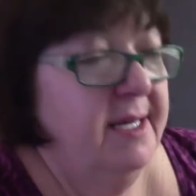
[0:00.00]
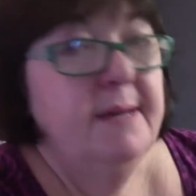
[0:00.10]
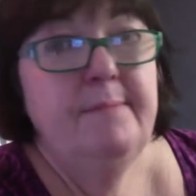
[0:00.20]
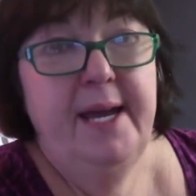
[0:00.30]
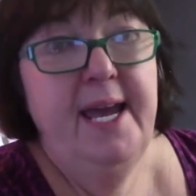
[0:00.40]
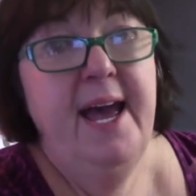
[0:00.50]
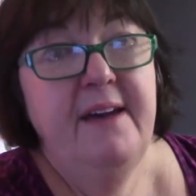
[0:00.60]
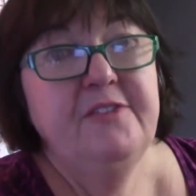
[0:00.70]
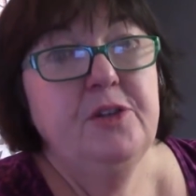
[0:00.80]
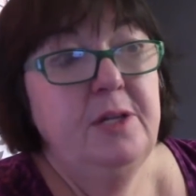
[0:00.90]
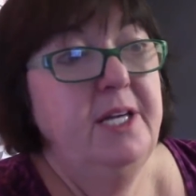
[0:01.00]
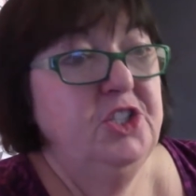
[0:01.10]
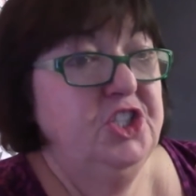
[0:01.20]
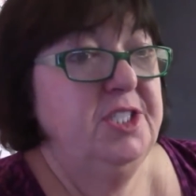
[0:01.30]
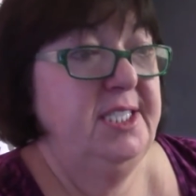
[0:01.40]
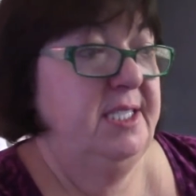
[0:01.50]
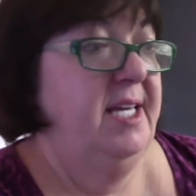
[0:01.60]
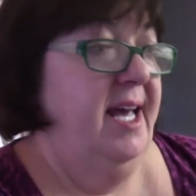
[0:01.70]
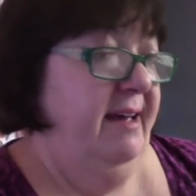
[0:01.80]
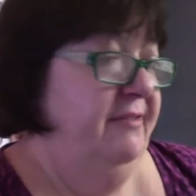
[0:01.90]
My after-lunch
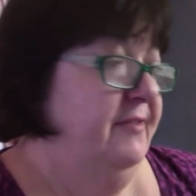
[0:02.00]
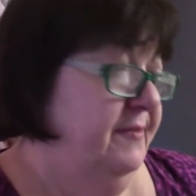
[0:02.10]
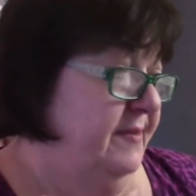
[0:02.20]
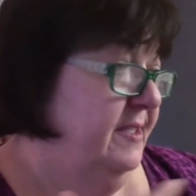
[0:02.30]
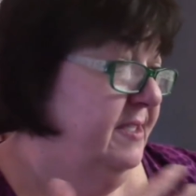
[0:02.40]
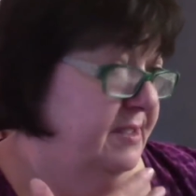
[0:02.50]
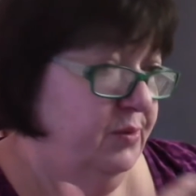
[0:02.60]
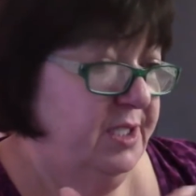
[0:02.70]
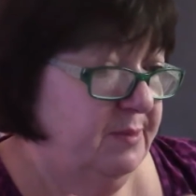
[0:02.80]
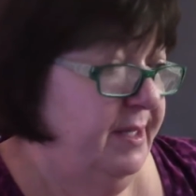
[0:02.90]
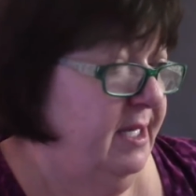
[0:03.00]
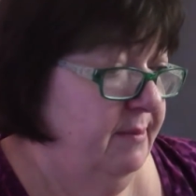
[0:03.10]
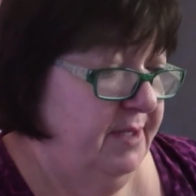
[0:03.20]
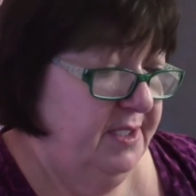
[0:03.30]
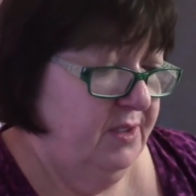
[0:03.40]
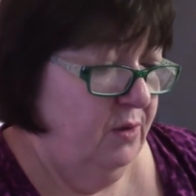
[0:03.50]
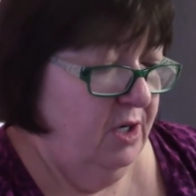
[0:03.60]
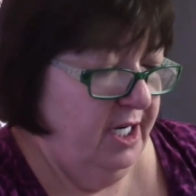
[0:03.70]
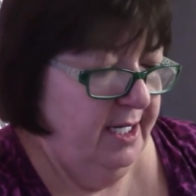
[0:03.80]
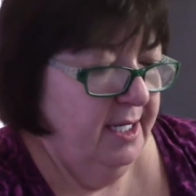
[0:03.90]
decaf is what's making me so
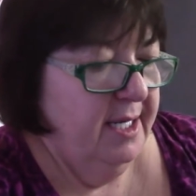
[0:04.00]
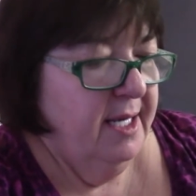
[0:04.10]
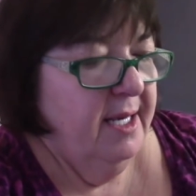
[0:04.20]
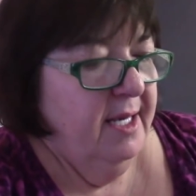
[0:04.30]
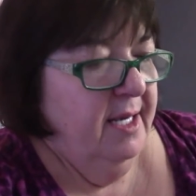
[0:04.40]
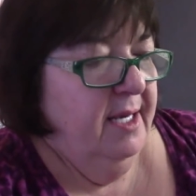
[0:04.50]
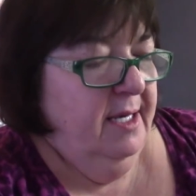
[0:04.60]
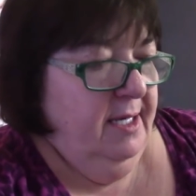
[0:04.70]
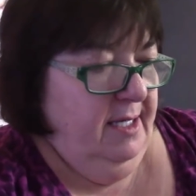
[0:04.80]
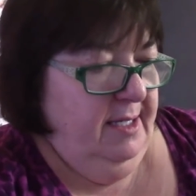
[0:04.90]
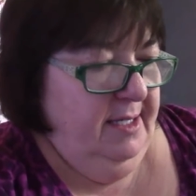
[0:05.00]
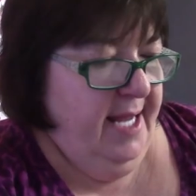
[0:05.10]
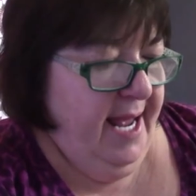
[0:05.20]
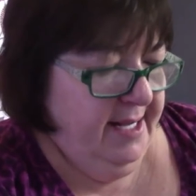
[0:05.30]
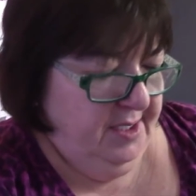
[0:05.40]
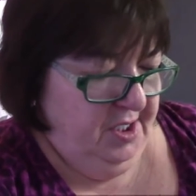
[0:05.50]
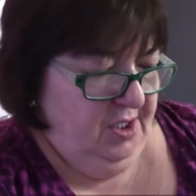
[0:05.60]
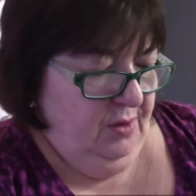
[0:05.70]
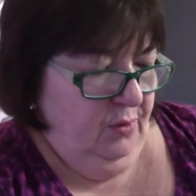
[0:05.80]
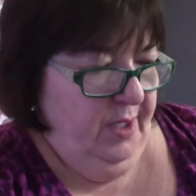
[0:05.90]
hot.
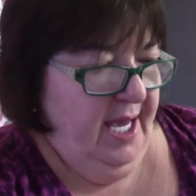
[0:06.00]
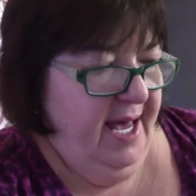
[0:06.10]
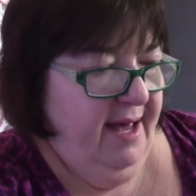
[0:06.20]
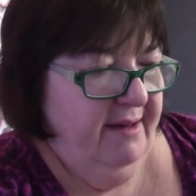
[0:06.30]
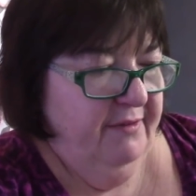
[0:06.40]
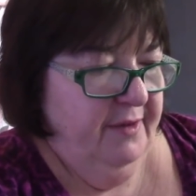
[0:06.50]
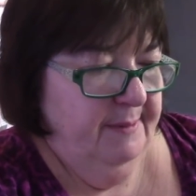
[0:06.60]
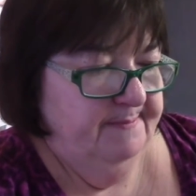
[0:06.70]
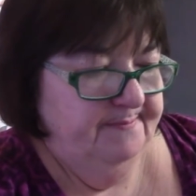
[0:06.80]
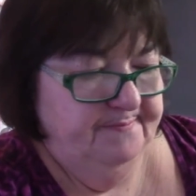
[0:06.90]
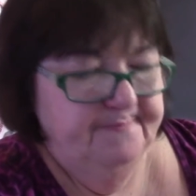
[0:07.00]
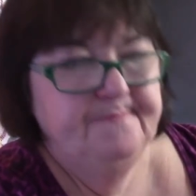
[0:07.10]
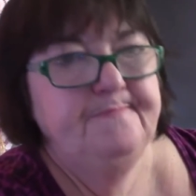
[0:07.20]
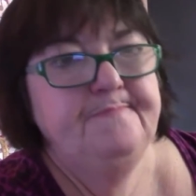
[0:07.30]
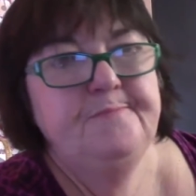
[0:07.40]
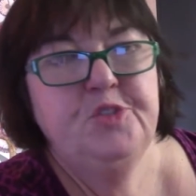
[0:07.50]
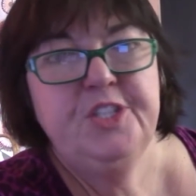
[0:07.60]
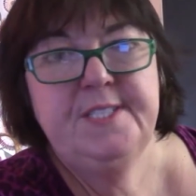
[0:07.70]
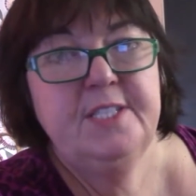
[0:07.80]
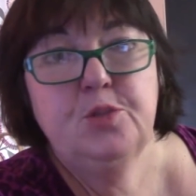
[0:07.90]
Next, we have
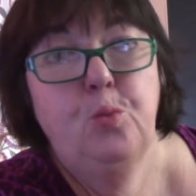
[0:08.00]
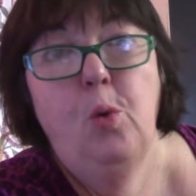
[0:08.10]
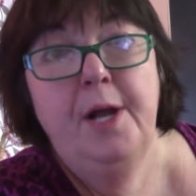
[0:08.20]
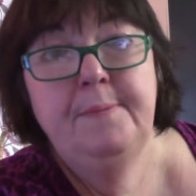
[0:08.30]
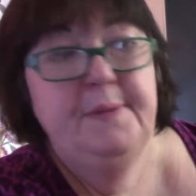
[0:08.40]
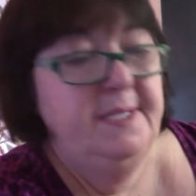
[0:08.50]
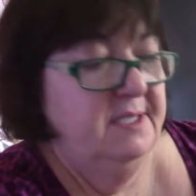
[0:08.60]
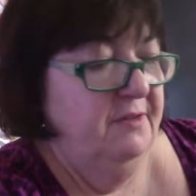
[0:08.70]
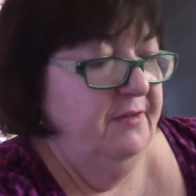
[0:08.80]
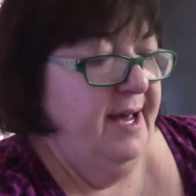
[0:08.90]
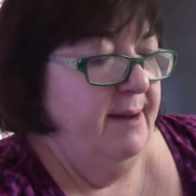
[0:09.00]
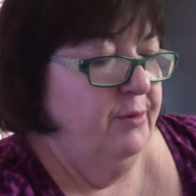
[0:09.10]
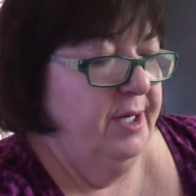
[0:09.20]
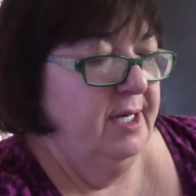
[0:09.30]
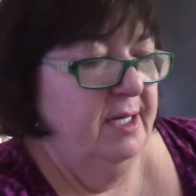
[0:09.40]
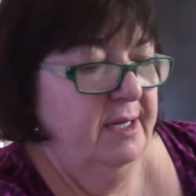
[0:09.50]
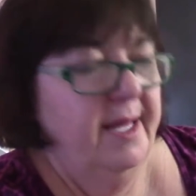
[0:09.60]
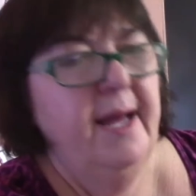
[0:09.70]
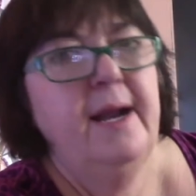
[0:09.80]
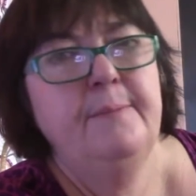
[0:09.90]
just this one piece of fabric
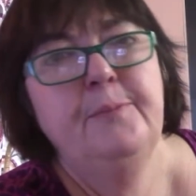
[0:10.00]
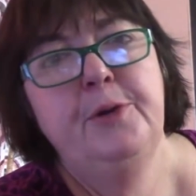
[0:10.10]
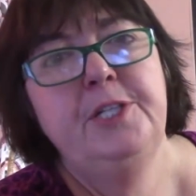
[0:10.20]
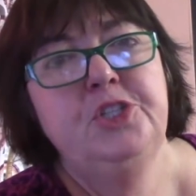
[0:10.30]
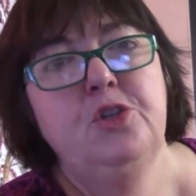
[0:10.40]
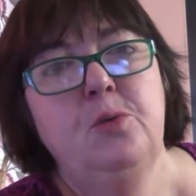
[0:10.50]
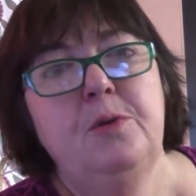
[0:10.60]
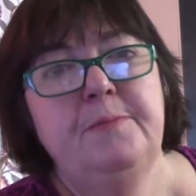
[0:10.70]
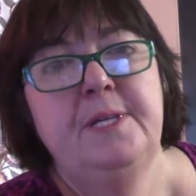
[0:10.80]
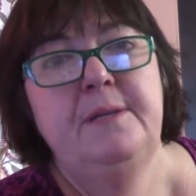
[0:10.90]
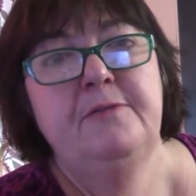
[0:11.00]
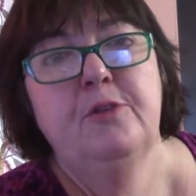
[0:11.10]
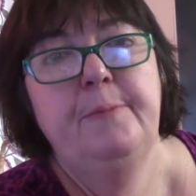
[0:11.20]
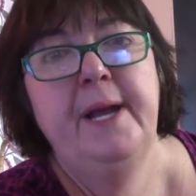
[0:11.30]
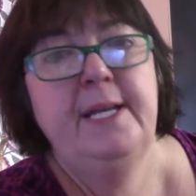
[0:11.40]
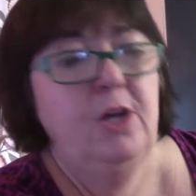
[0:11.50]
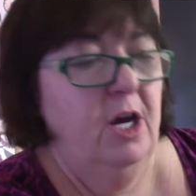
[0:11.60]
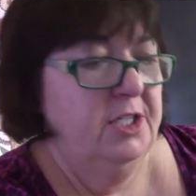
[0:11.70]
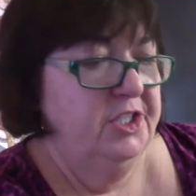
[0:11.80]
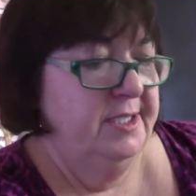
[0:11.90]
that I'm pretty sure will be for penny
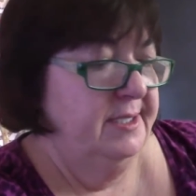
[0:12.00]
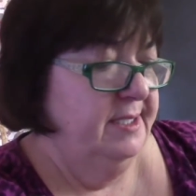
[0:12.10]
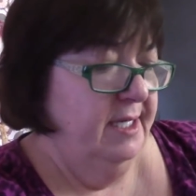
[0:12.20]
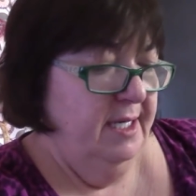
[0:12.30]
auctions.